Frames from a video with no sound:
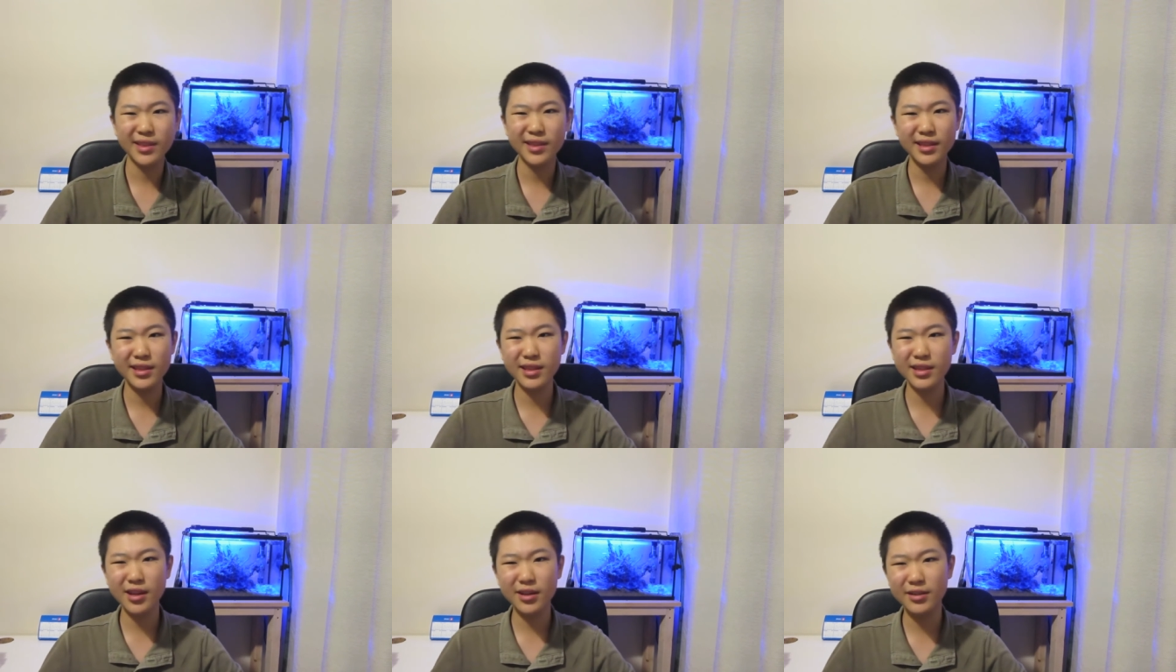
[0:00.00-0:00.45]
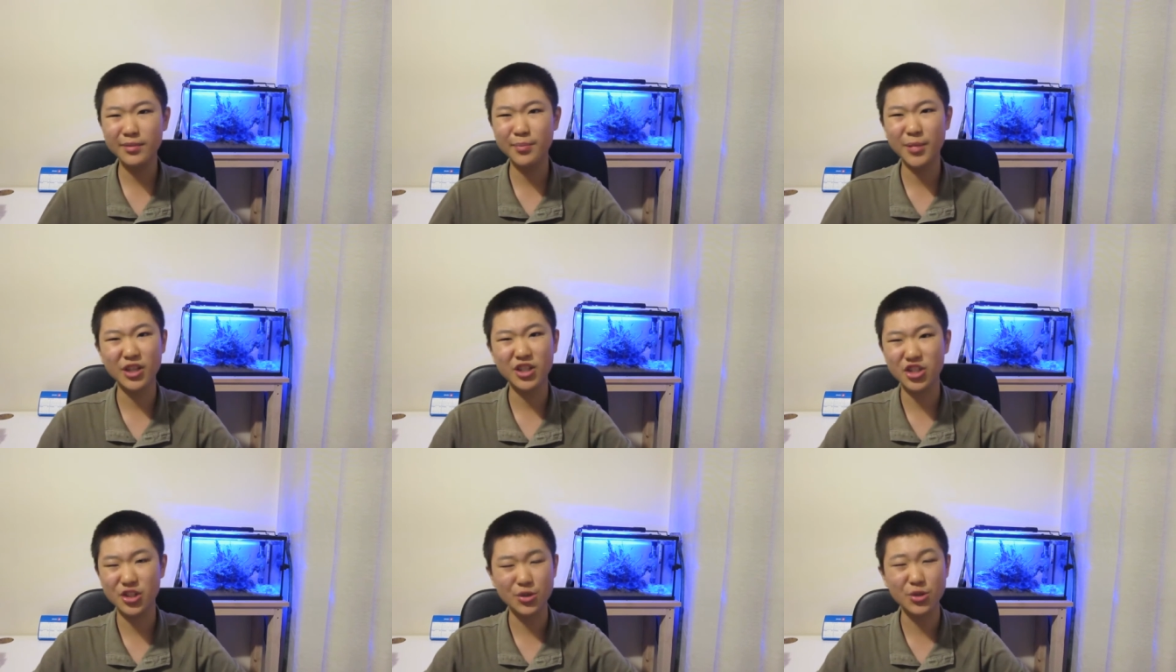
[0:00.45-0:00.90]
not
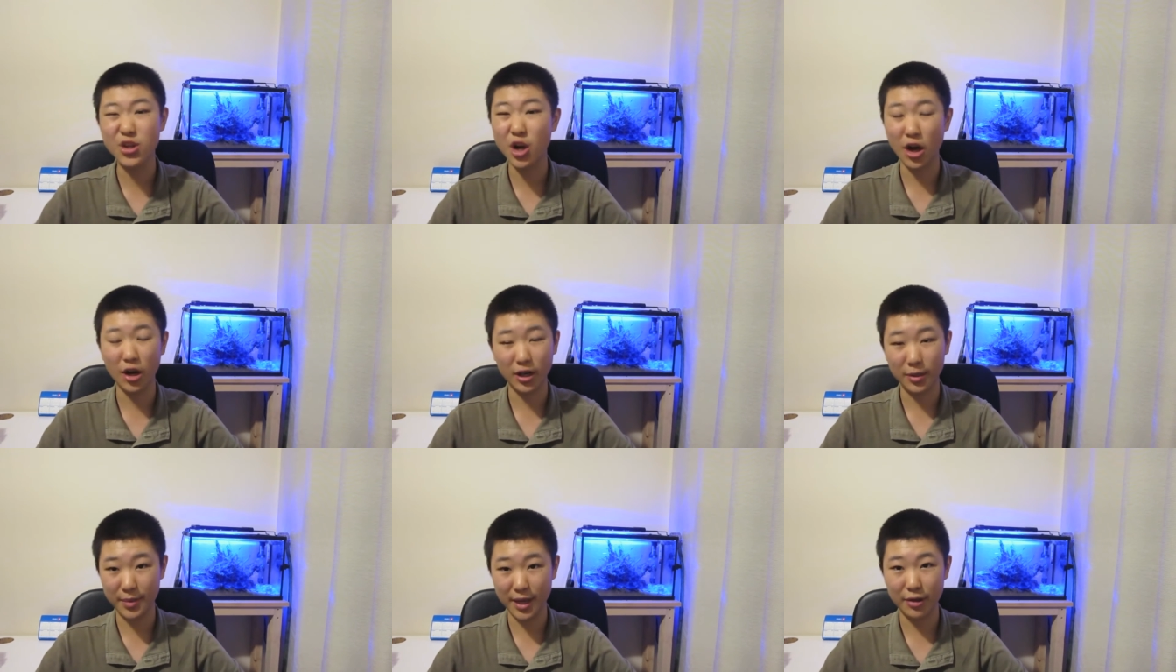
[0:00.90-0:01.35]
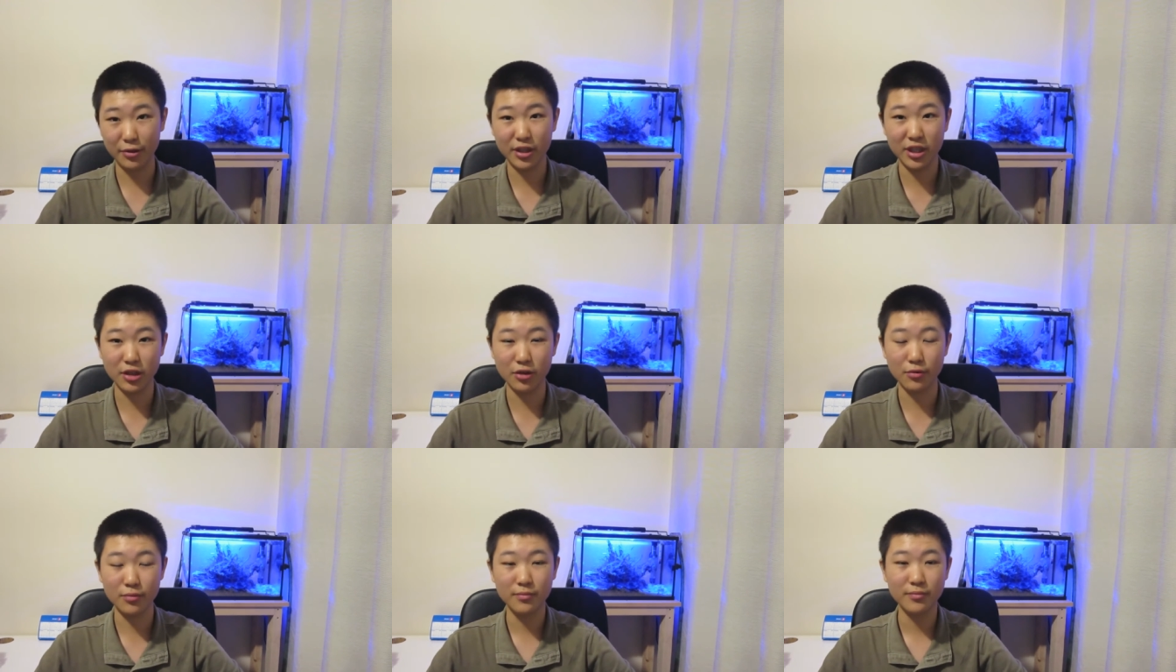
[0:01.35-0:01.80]
much to talk about
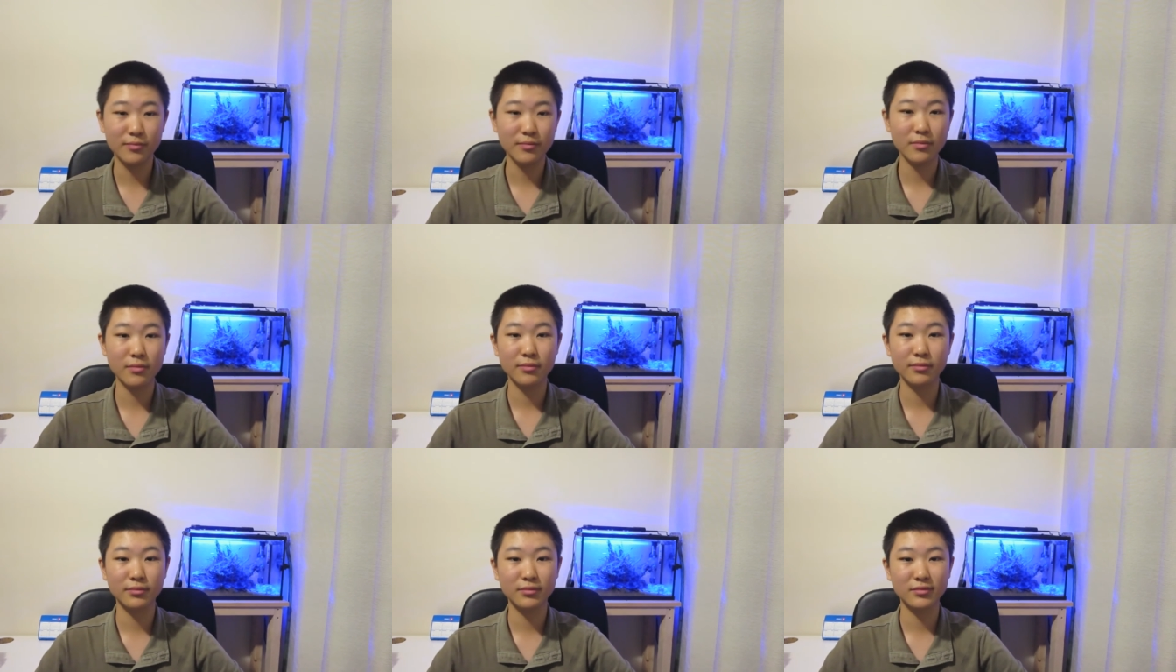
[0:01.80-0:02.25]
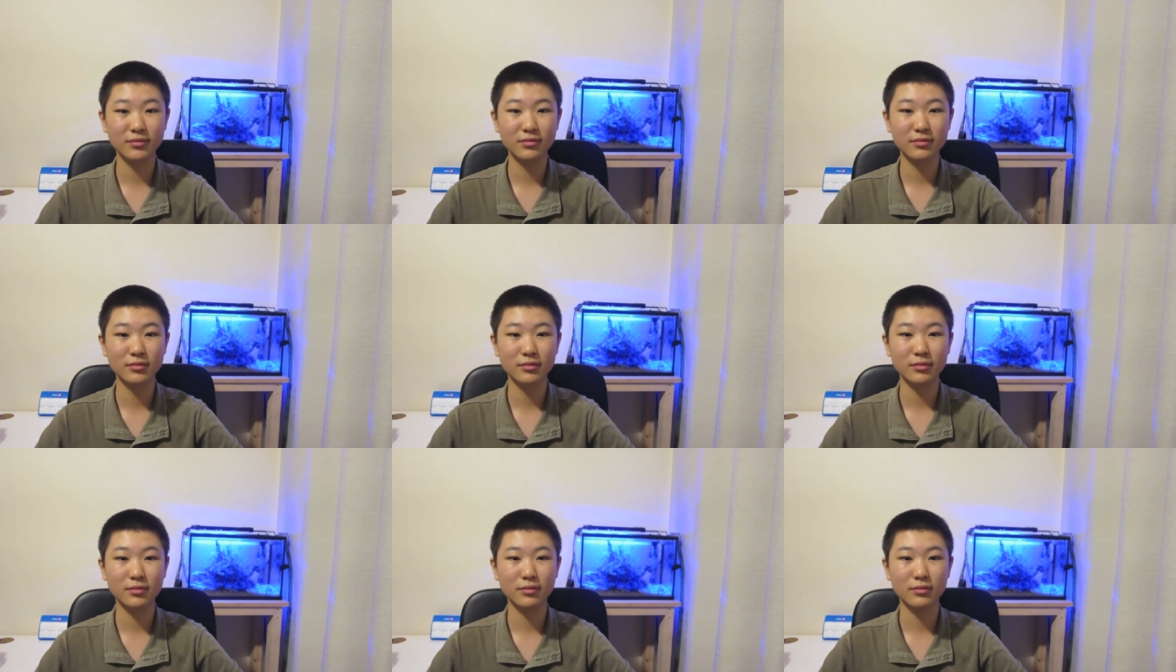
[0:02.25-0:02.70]
here.
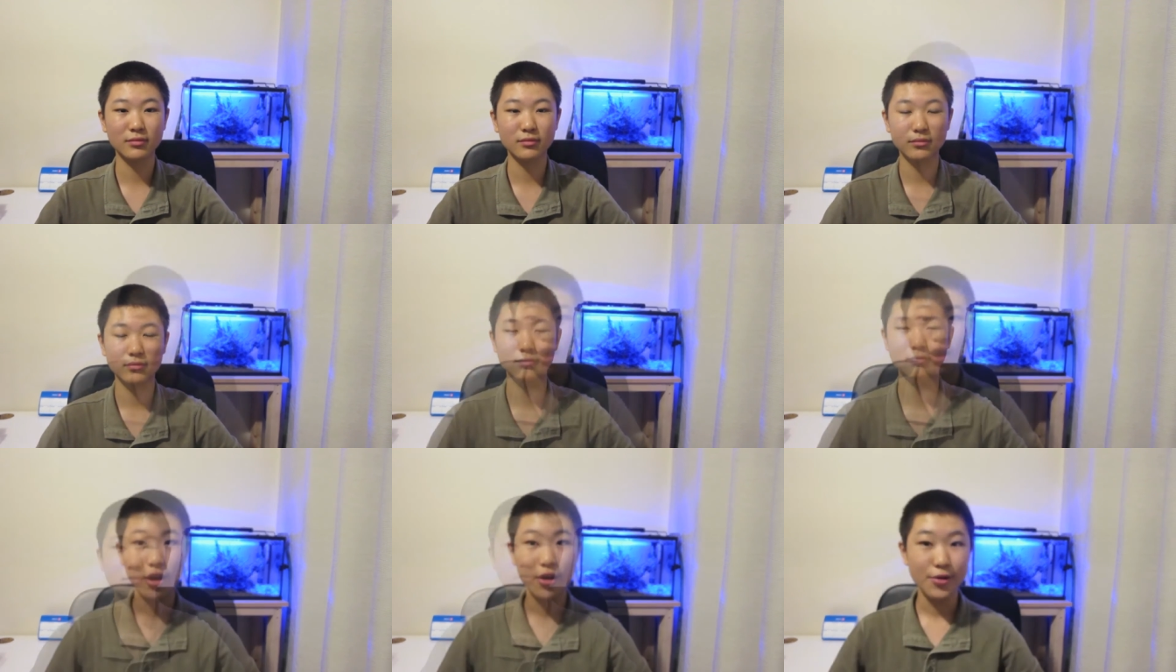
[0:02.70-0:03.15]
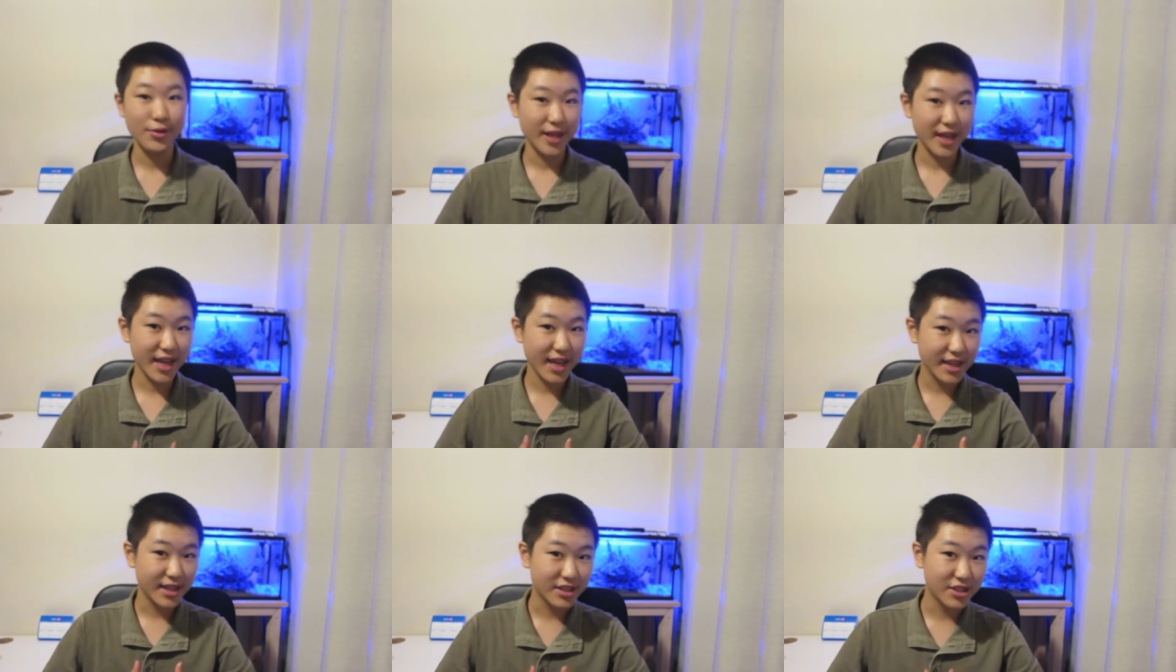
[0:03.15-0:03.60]

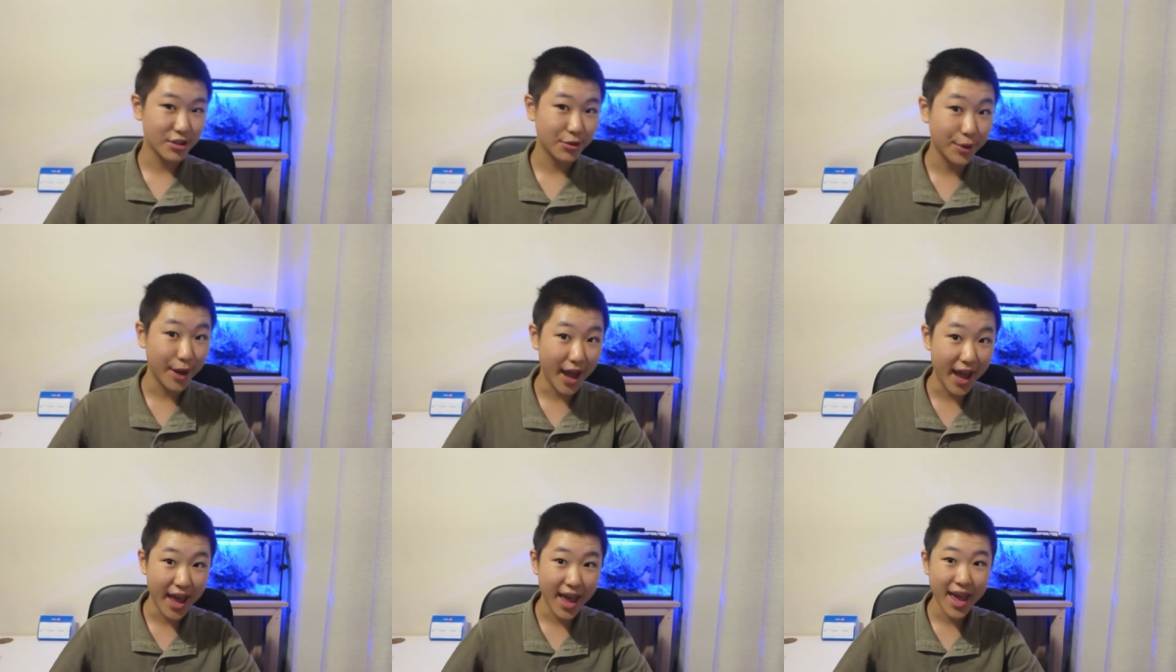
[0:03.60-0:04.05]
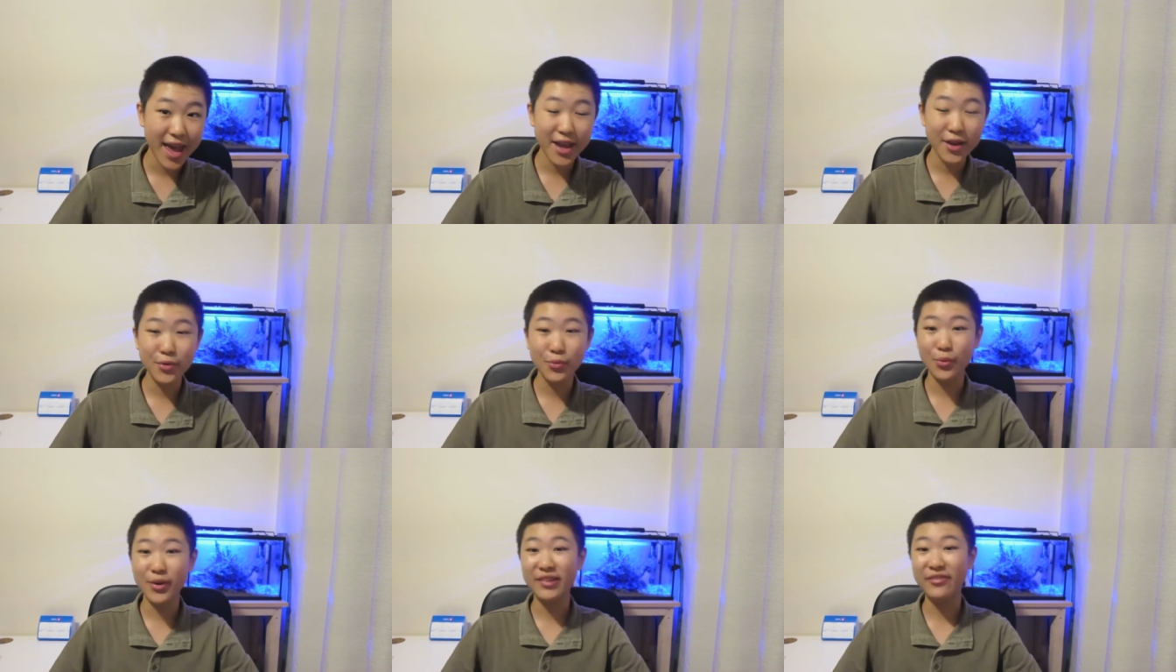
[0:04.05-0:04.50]
Okay, so
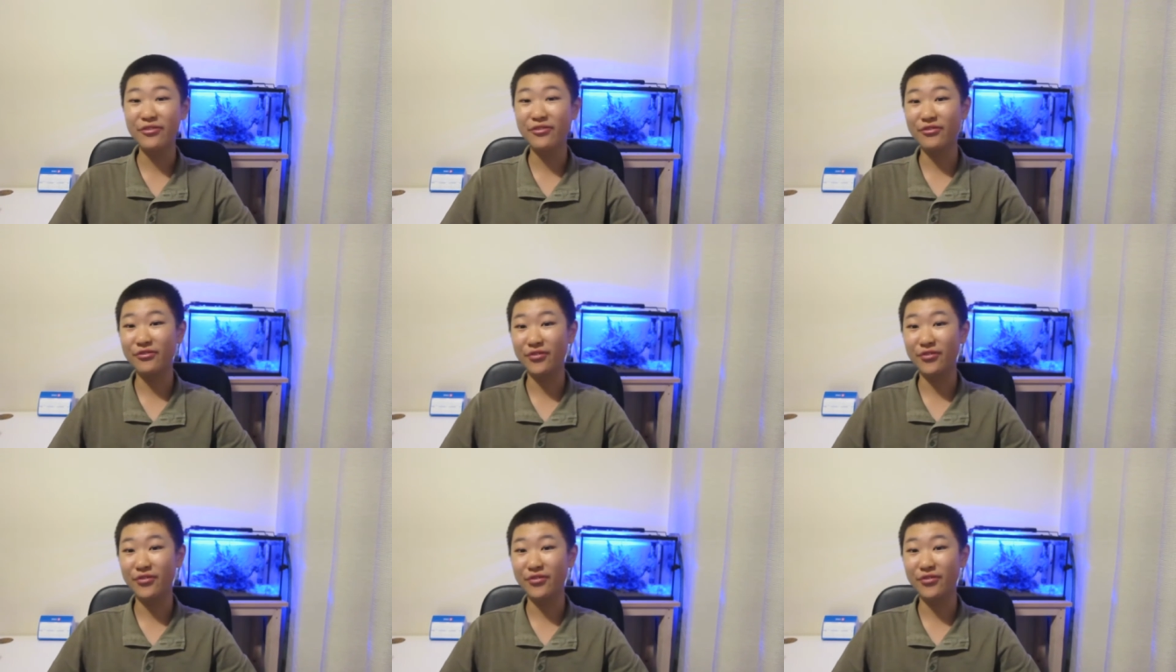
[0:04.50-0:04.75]
and we